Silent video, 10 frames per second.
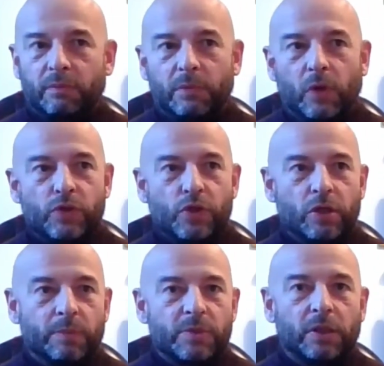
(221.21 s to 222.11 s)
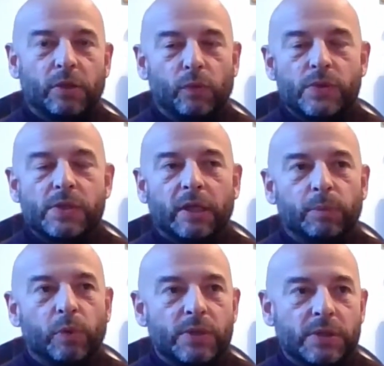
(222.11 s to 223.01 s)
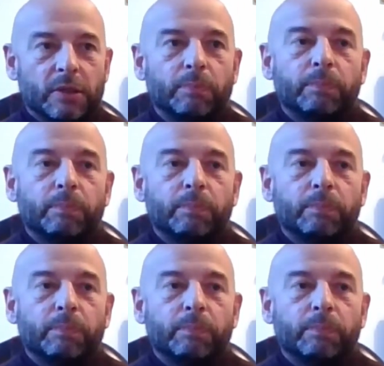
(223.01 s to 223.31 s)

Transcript: oxygen uptake are all stable with time.